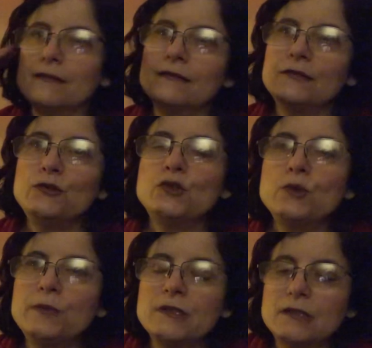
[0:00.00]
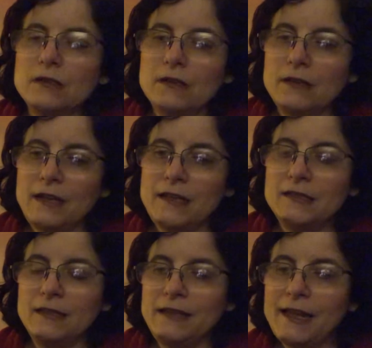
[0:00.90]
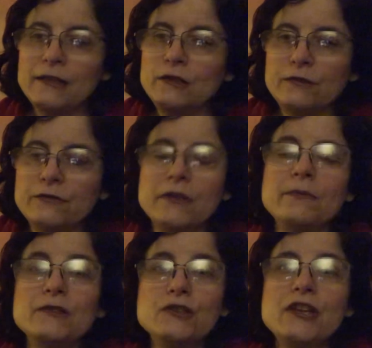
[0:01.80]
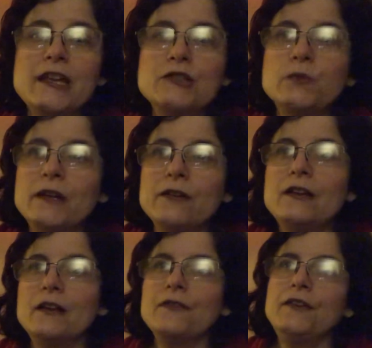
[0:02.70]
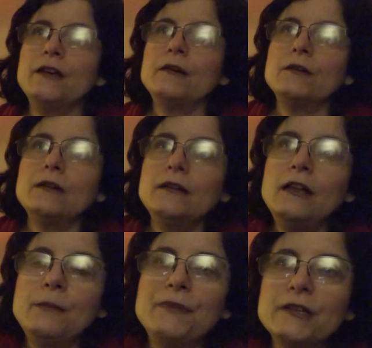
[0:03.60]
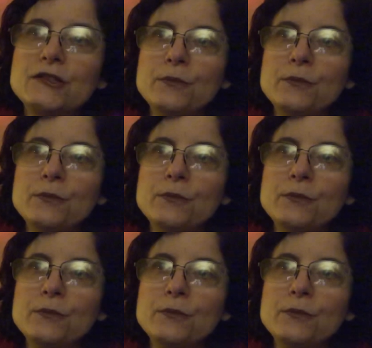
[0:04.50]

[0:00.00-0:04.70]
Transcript: YouTube has the algorithm has changed where they're helping to